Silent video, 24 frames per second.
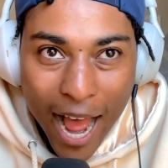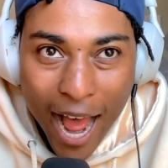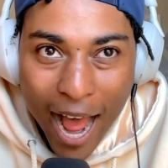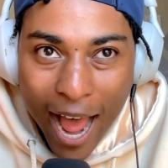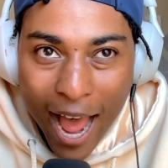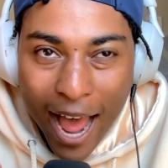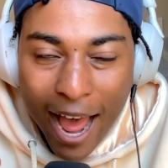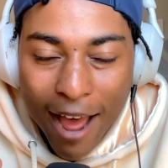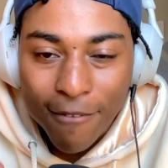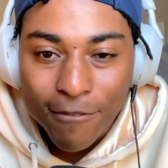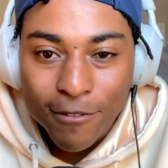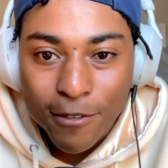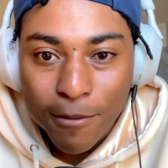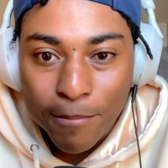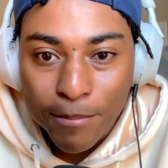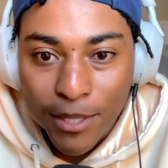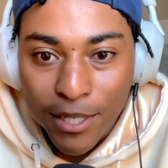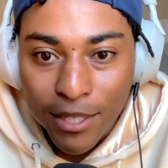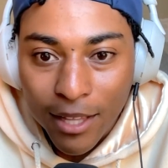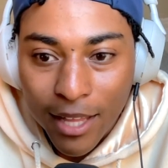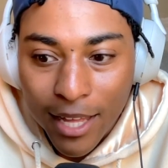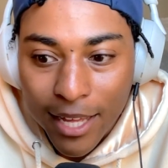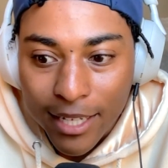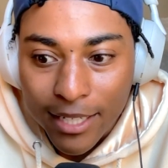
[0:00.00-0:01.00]
I have to
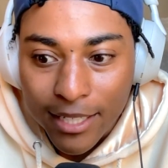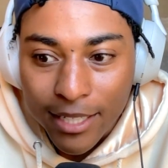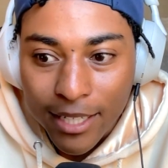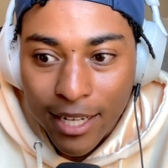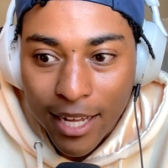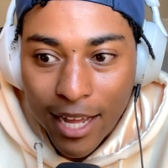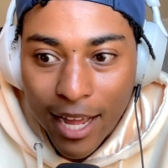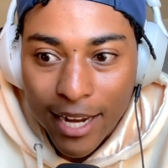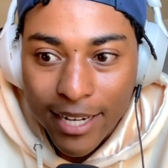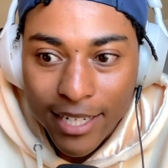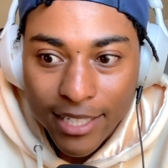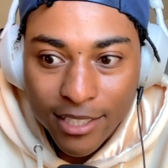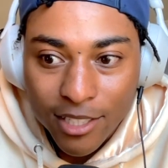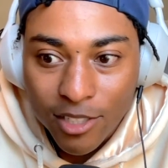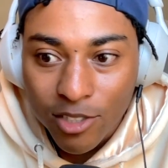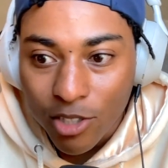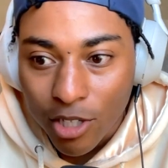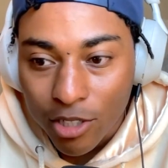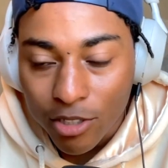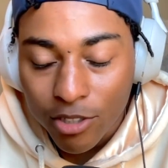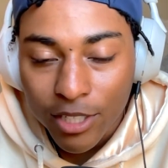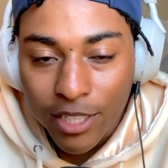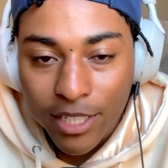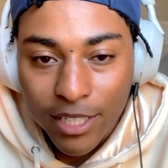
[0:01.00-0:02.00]
be like, I need to
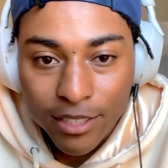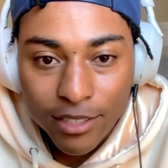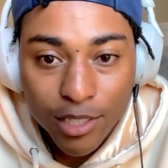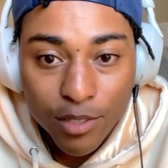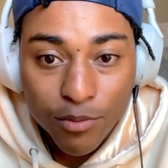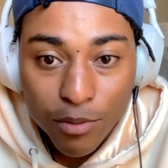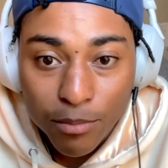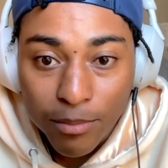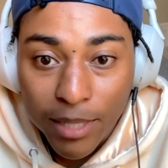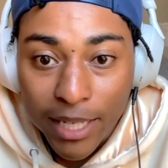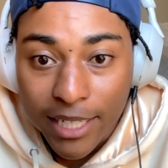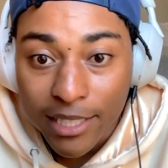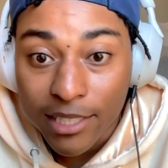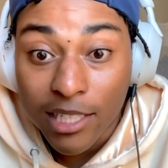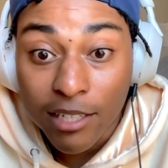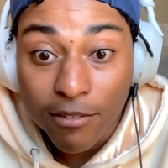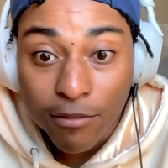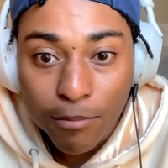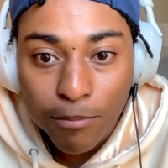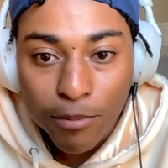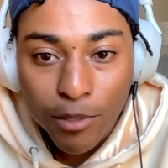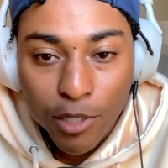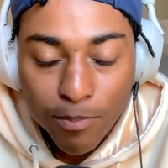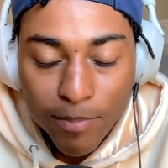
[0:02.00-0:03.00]
start looking at this from like a
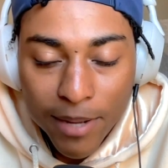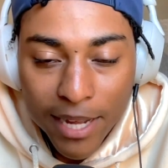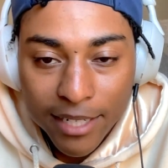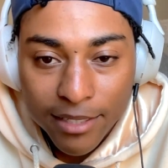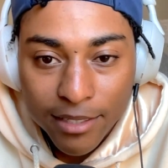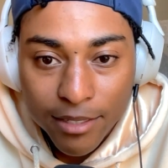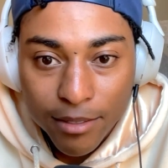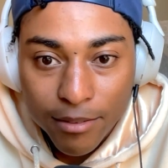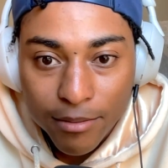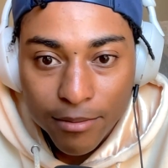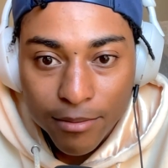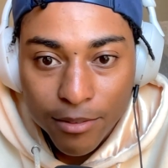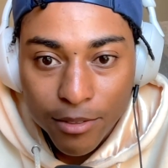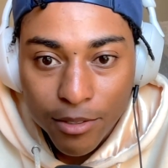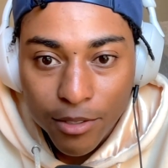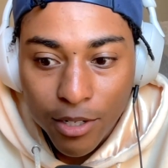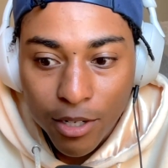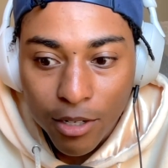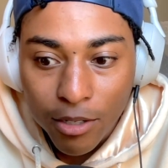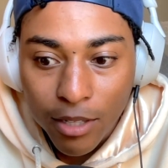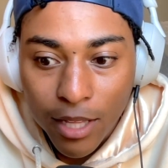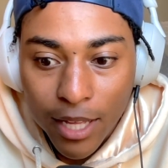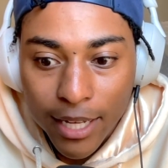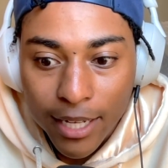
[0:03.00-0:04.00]
different perspective, you
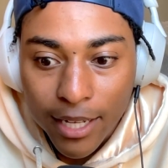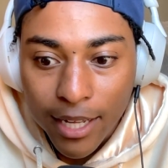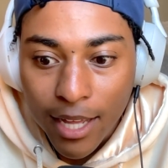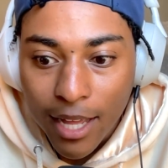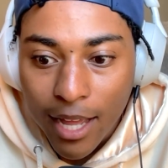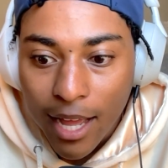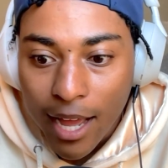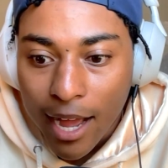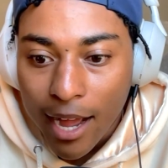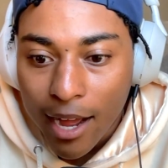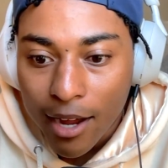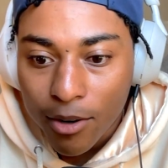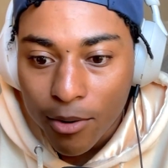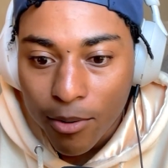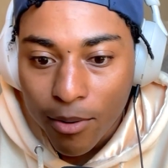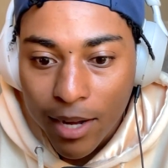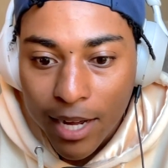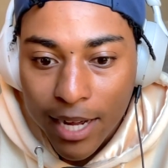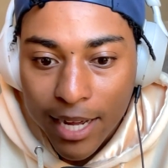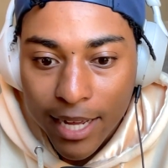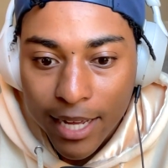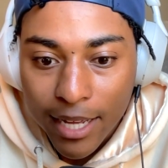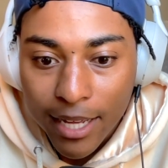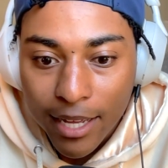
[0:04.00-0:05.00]
know, like how do
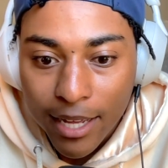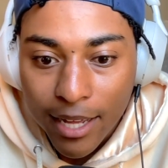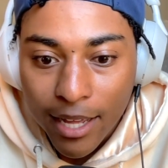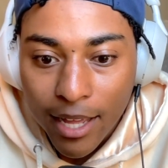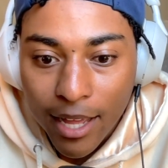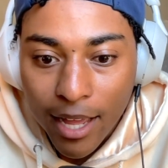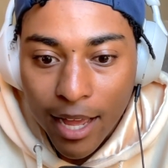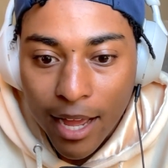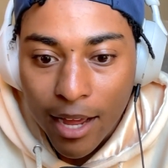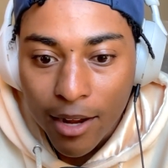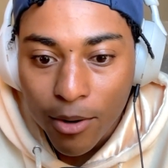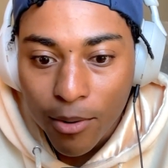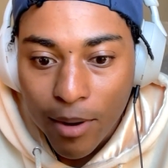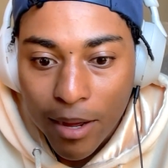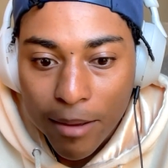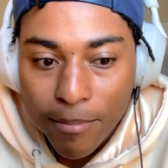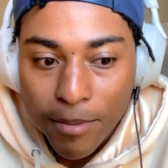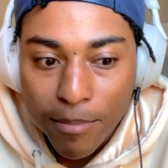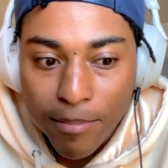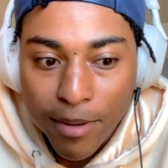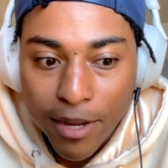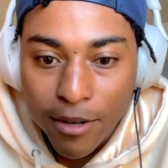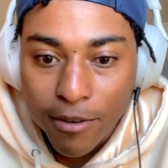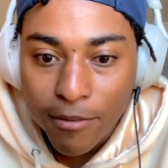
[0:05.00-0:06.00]
I
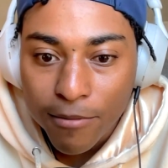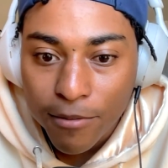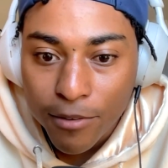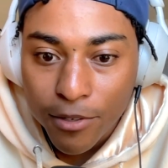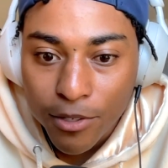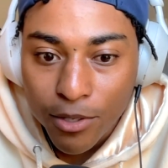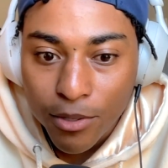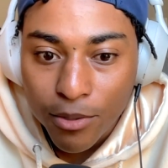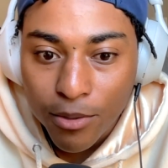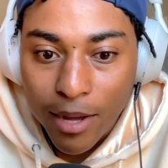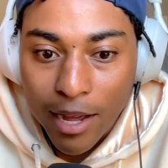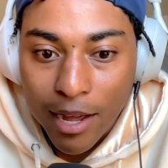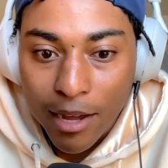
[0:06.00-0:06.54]
be better for you?